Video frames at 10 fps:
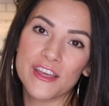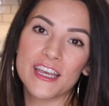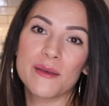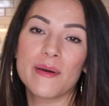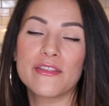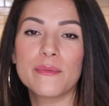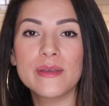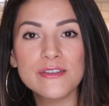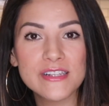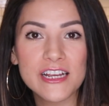Thinking about the
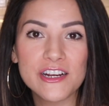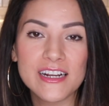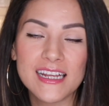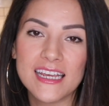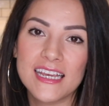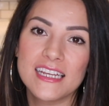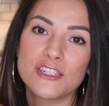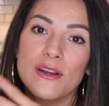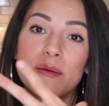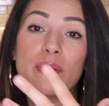meals that you're gonna eat,
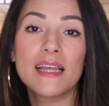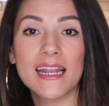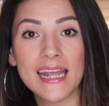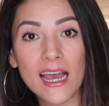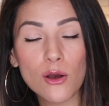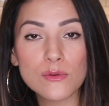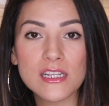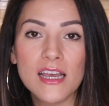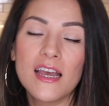trying to plan out